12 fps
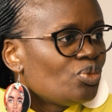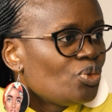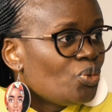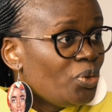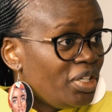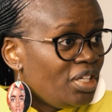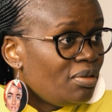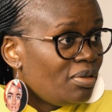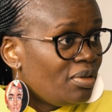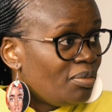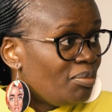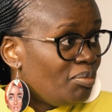
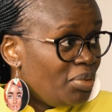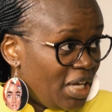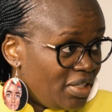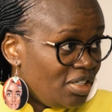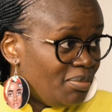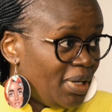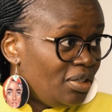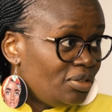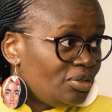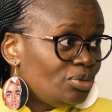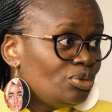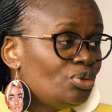Winnie Byanyima,
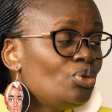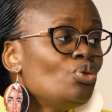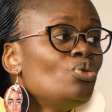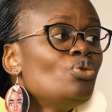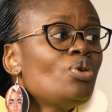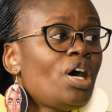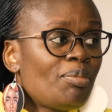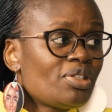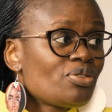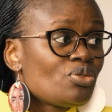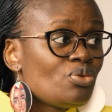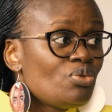who
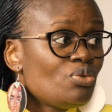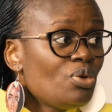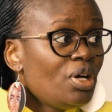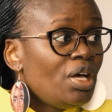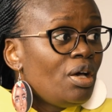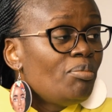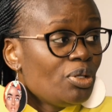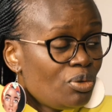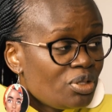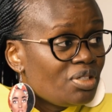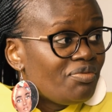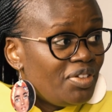happens to be
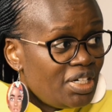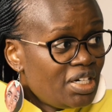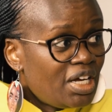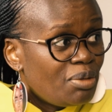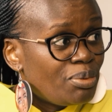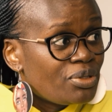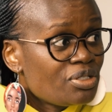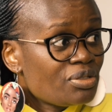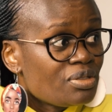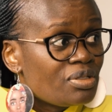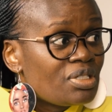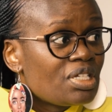holding very high
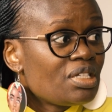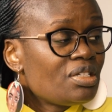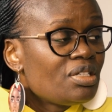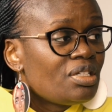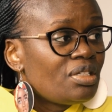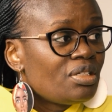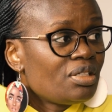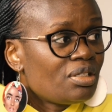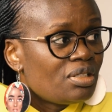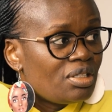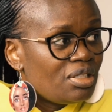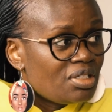positions
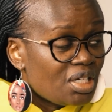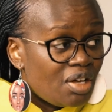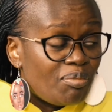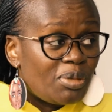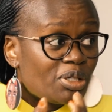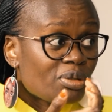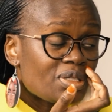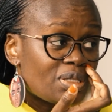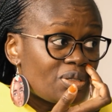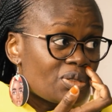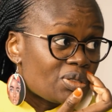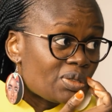in intergovernmental
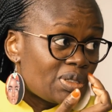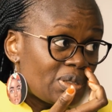institutions,